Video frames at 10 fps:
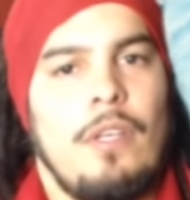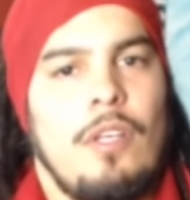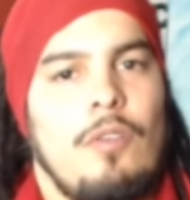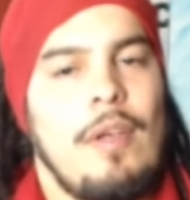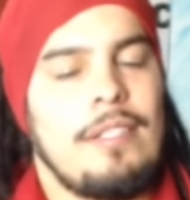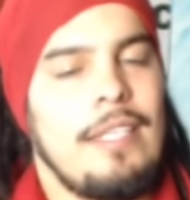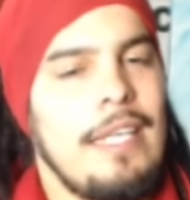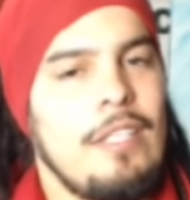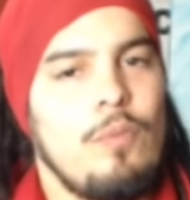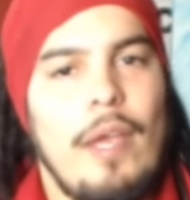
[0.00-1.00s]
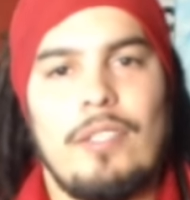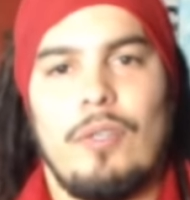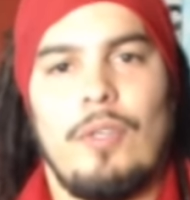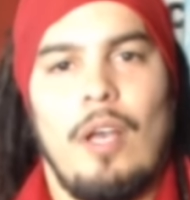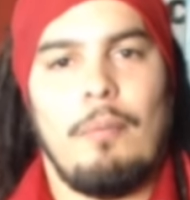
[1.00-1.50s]
Granted, he is way
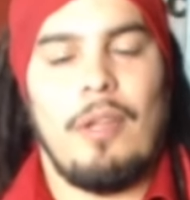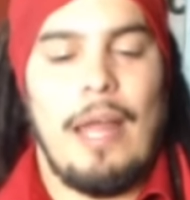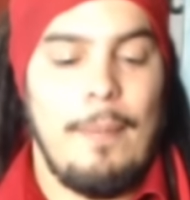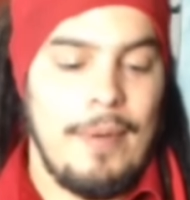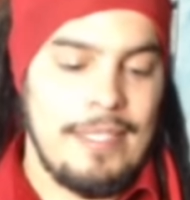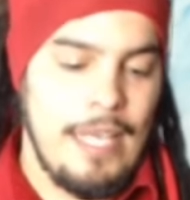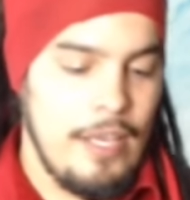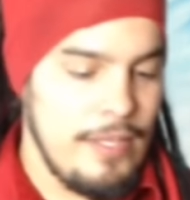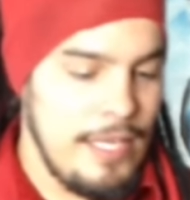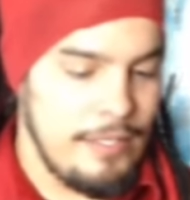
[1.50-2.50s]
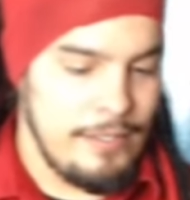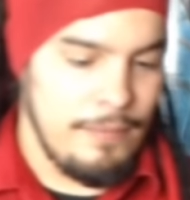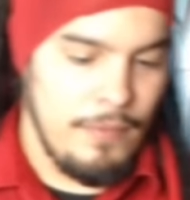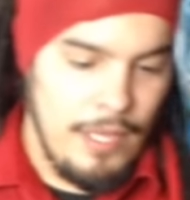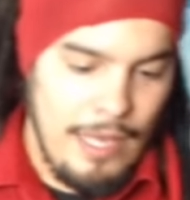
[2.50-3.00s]
too young, but I'm going to tell you this.
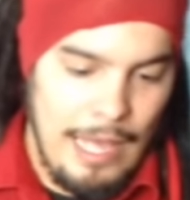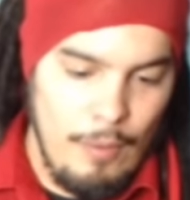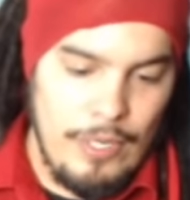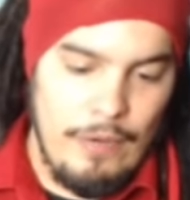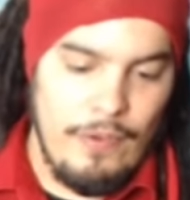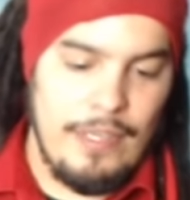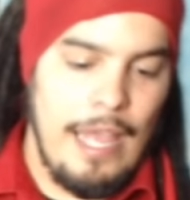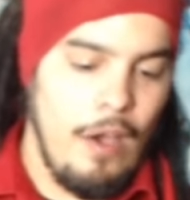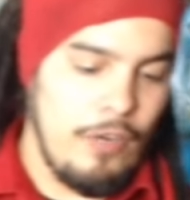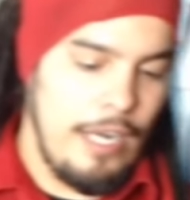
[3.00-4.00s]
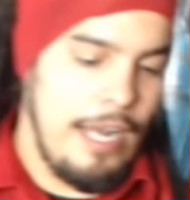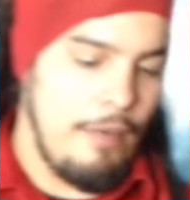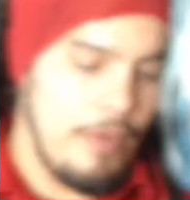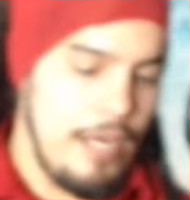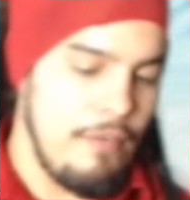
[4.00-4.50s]
I would never doubt and I
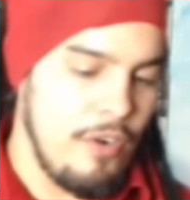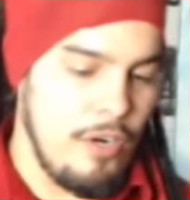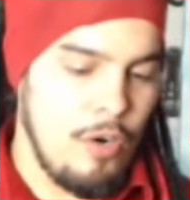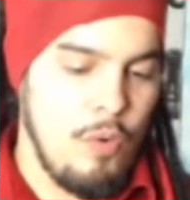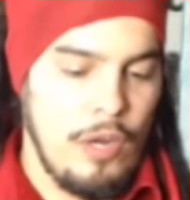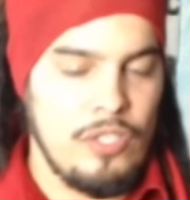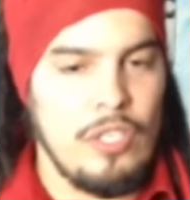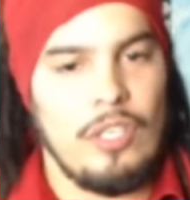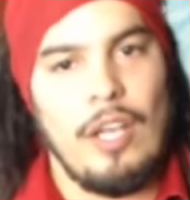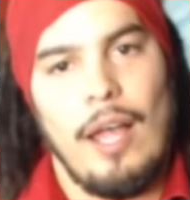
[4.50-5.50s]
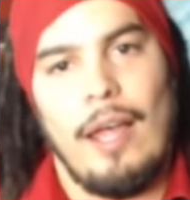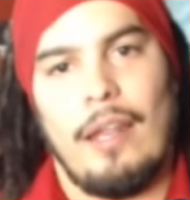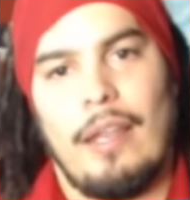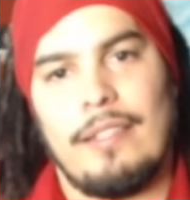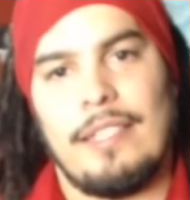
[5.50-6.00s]
would never question God
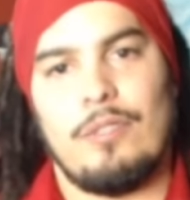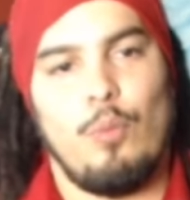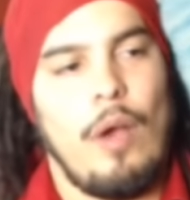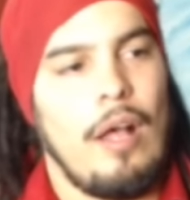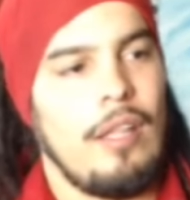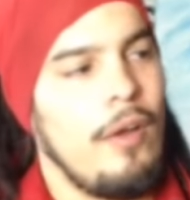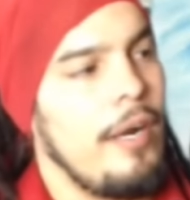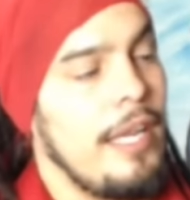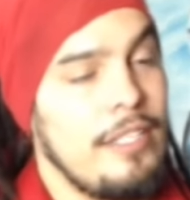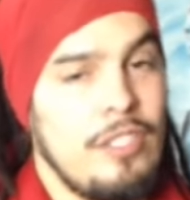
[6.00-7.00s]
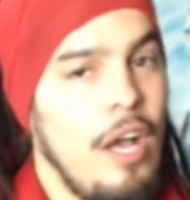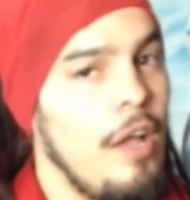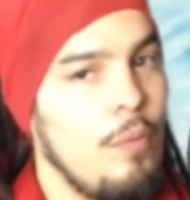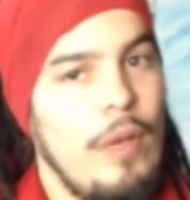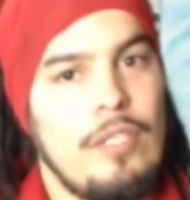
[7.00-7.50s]
and says, wow, Lord, he's
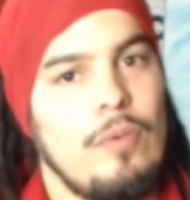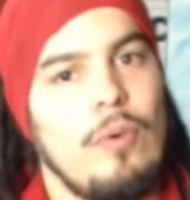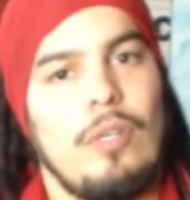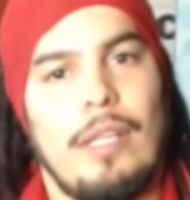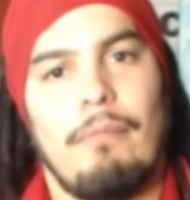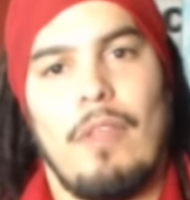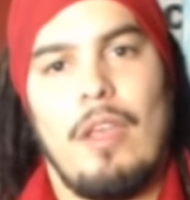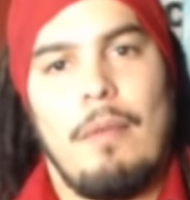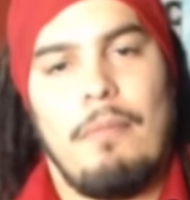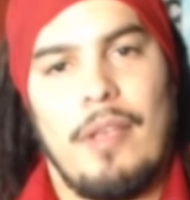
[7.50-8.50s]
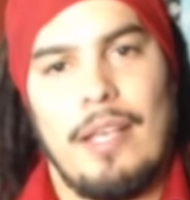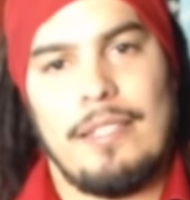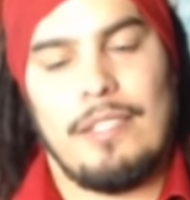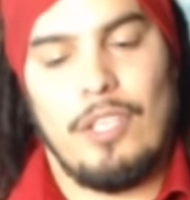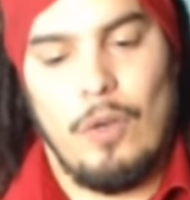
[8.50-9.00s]
gone way too early.
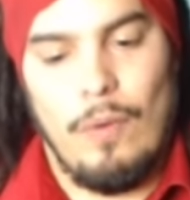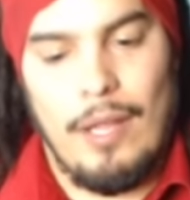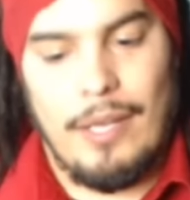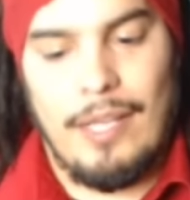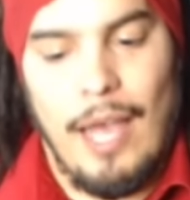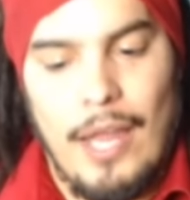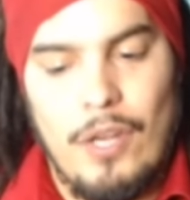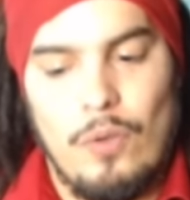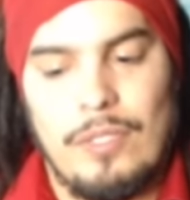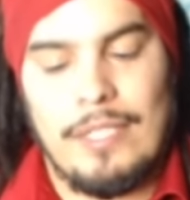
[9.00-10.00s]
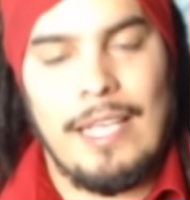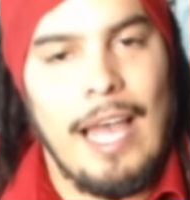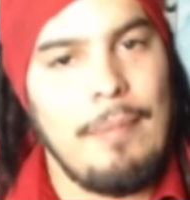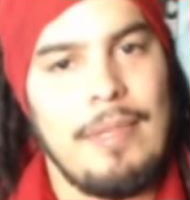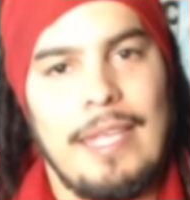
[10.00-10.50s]
Because you know what? God knows the
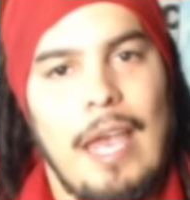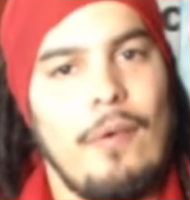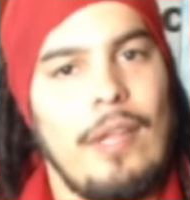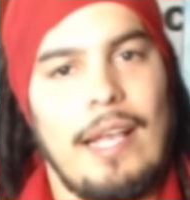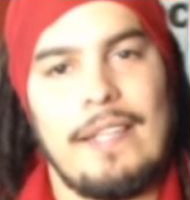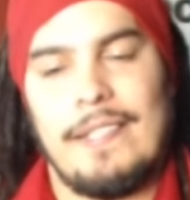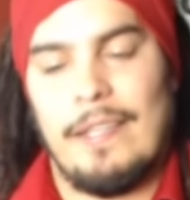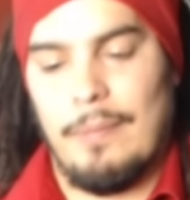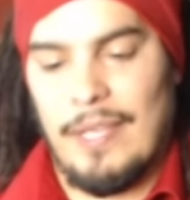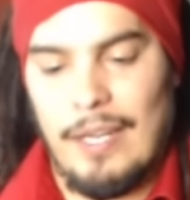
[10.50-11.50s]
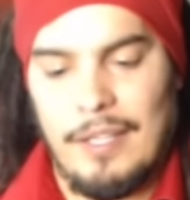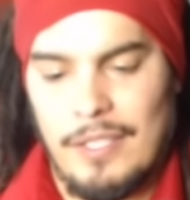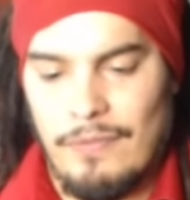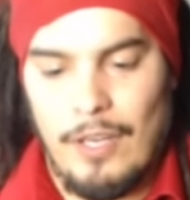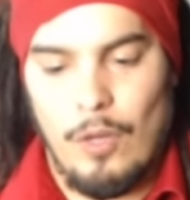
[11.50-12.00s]
time and the hour. And like I said in the beginning of
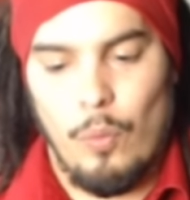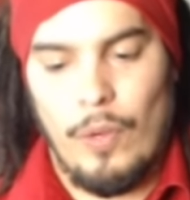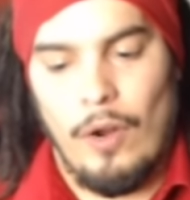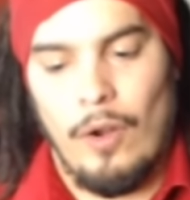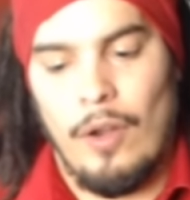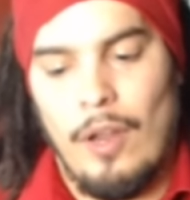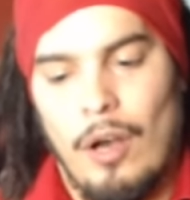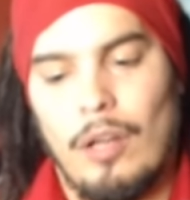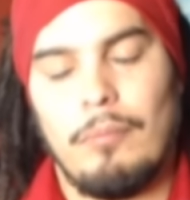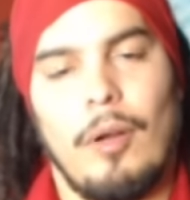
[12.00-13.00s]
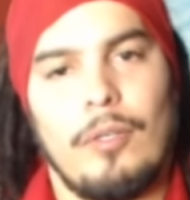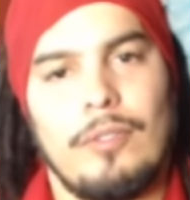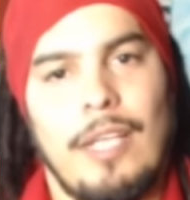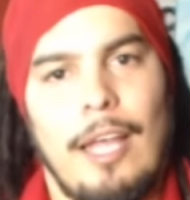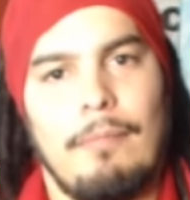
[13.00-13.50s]
this video, we are on borrowed
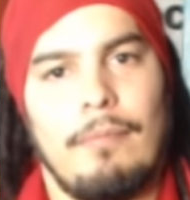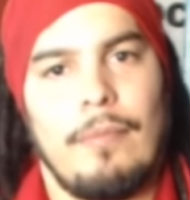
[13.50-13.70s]
time.